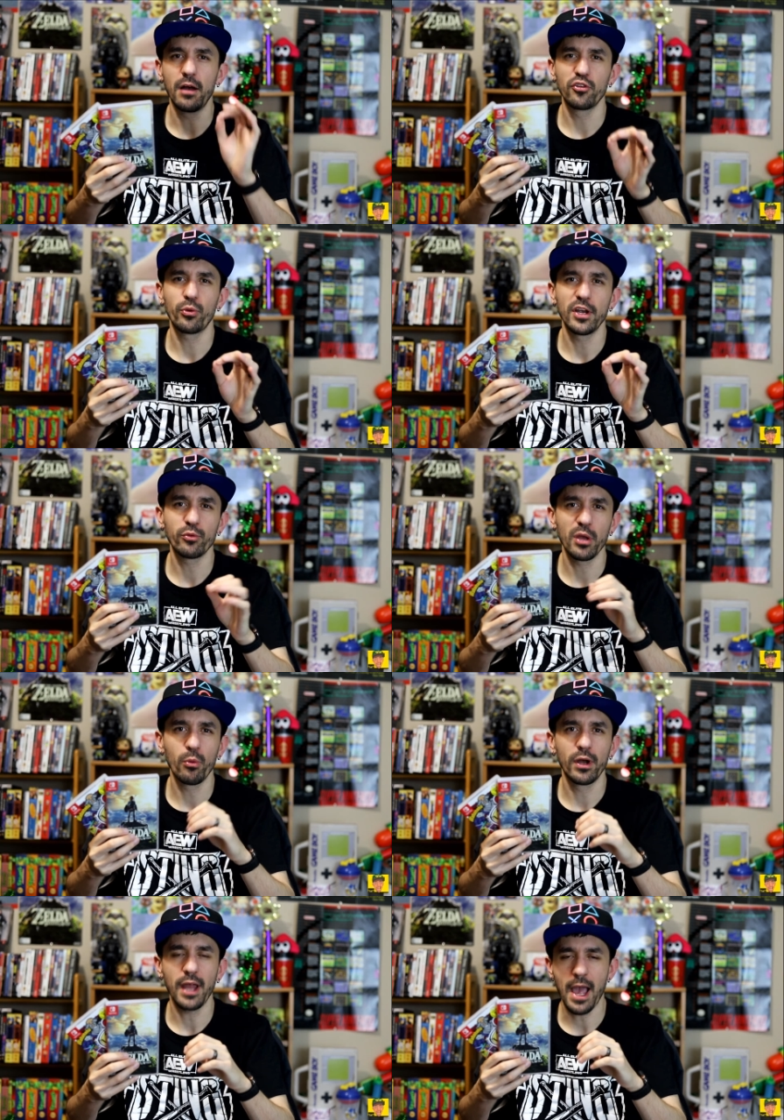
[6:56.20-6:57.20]
um,
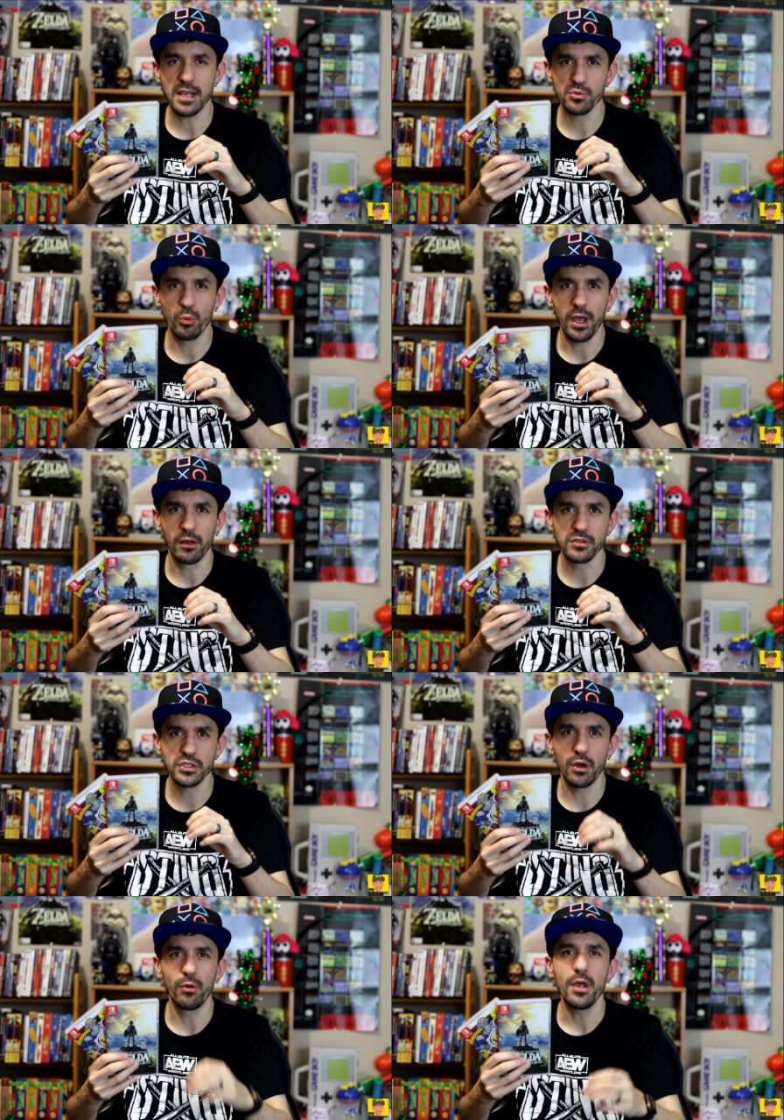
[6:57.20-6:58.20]
2021 as well.
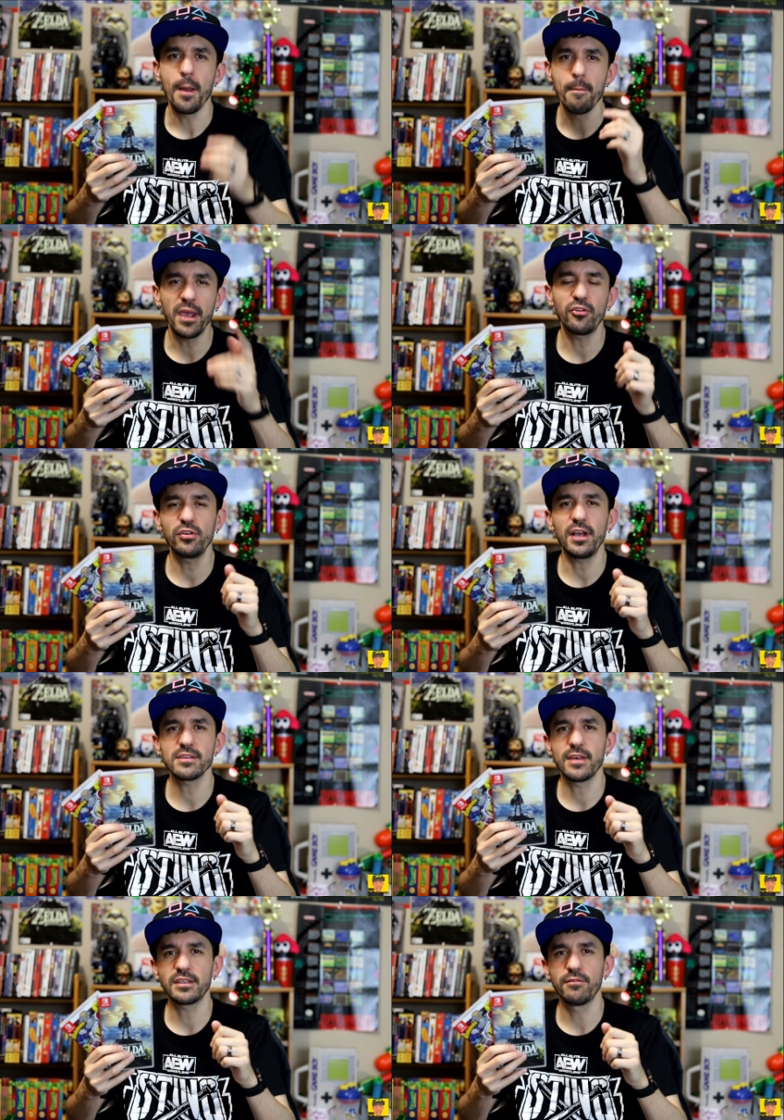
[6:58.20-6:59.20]
So make sure you
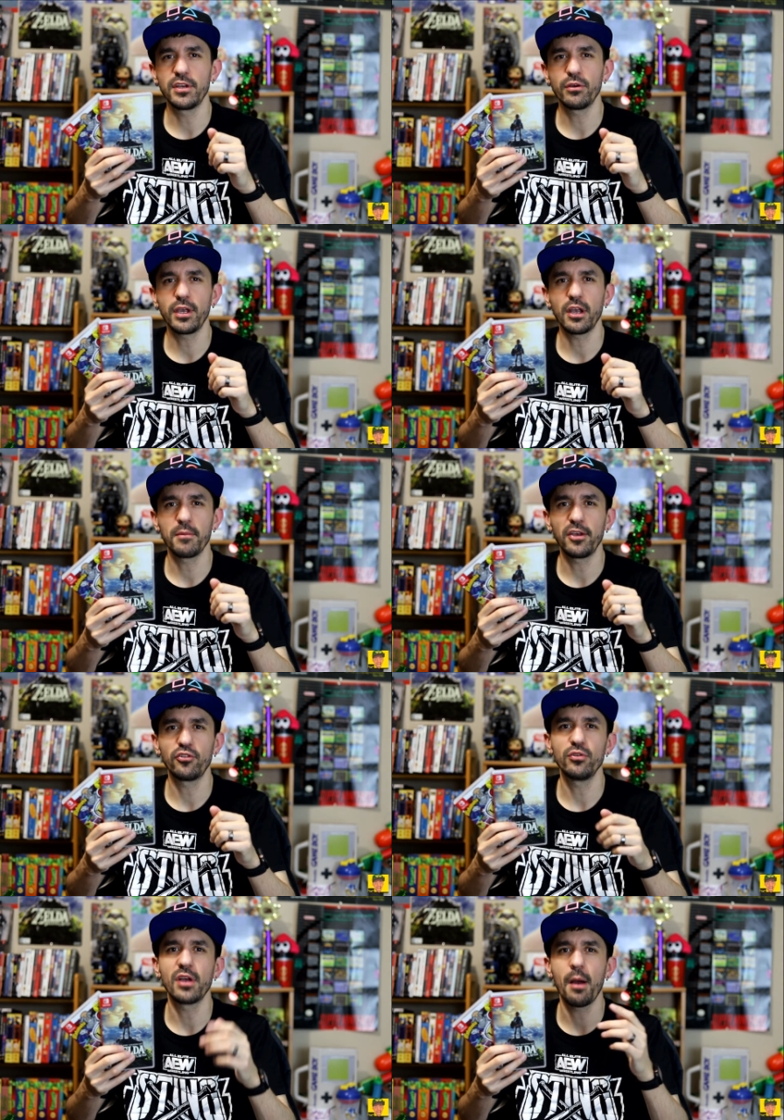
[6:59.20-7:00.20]
guys like the video here.
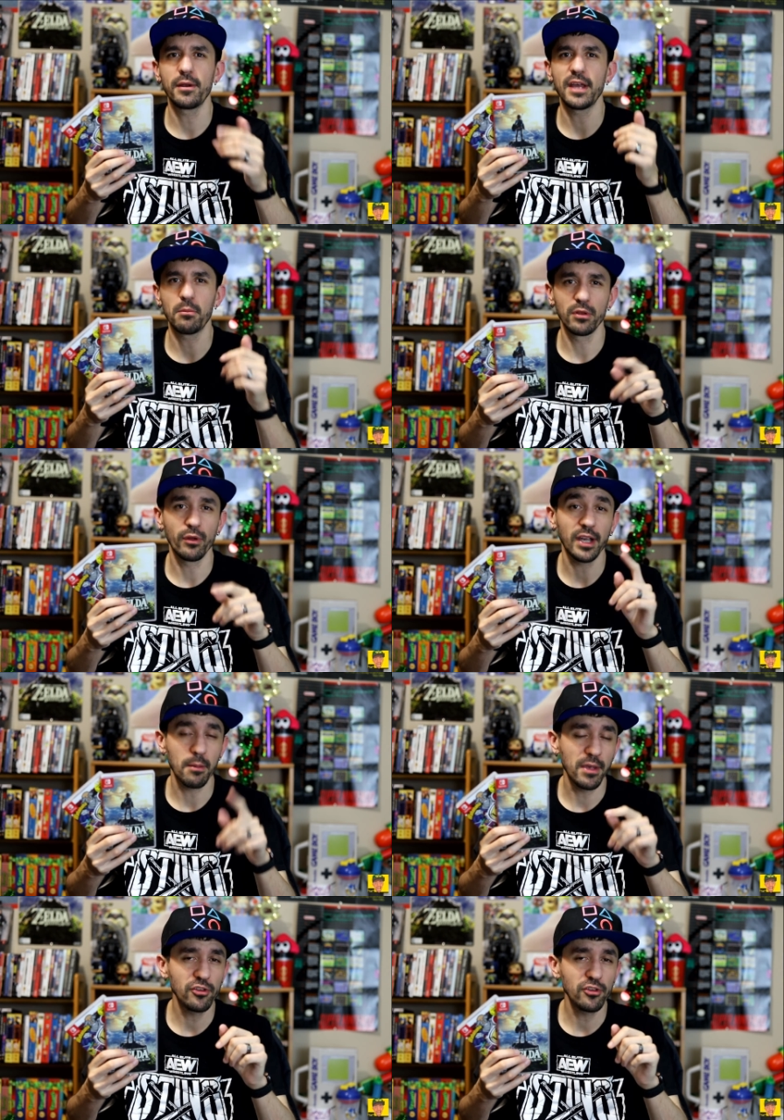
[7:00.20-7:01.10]
Make sure you comment down below like I